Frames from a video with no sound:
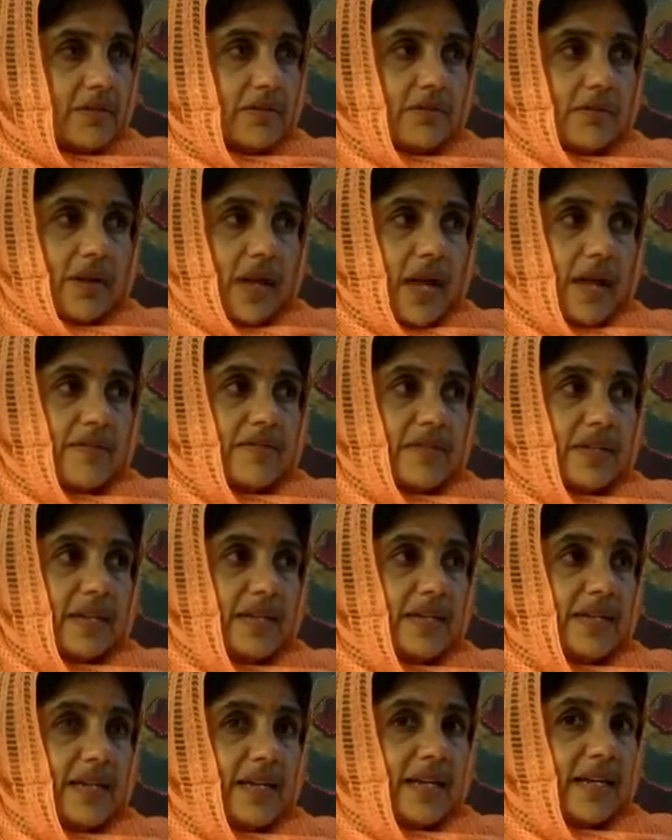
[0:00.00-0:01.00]
you have the
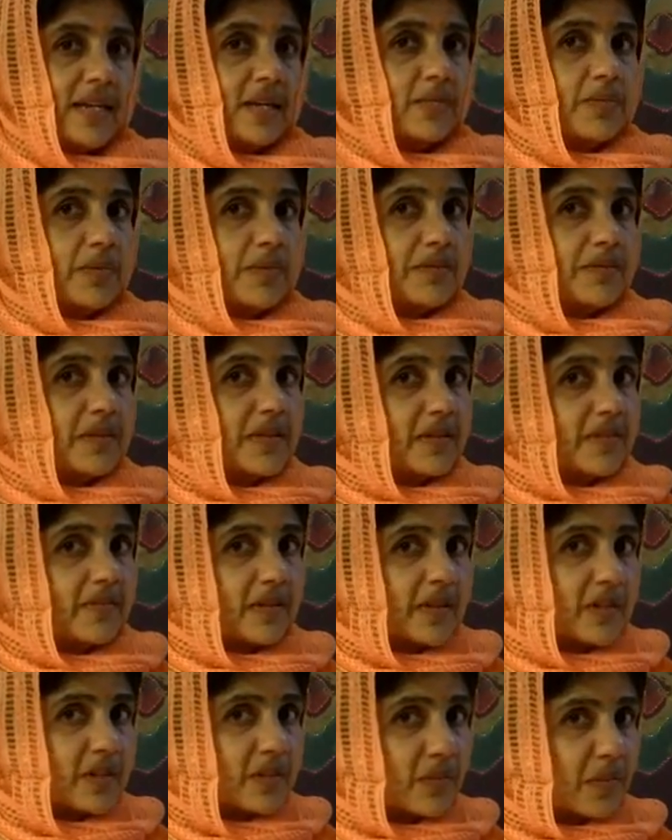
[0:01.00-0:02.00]
link between the
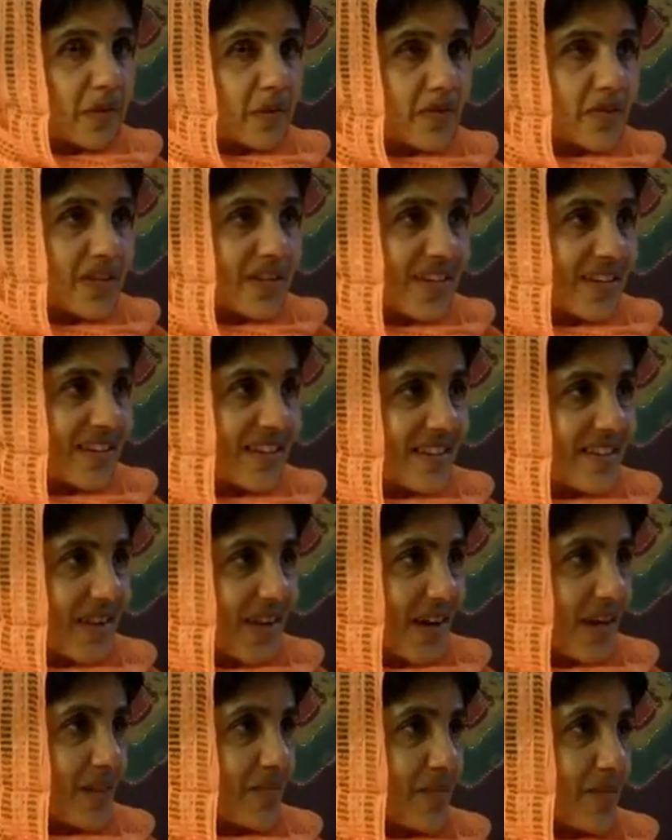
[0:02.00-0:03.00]
first portion and the
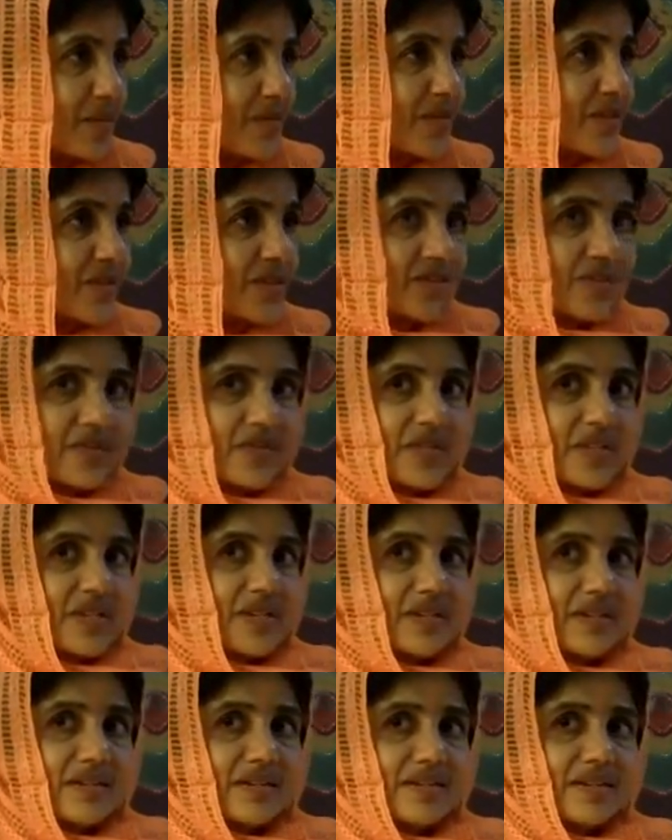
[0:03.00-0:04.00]
second portion of the
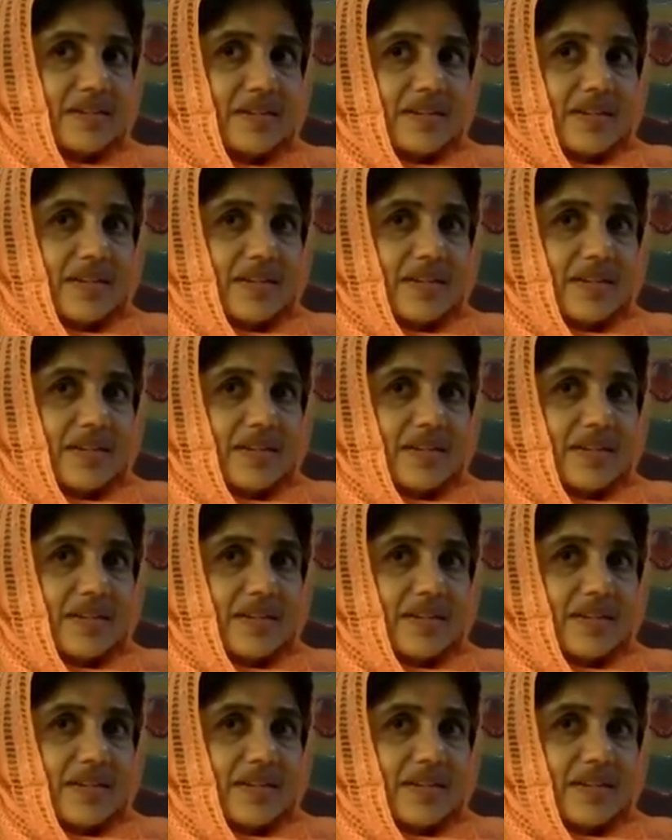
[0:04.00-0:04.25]
Vedas.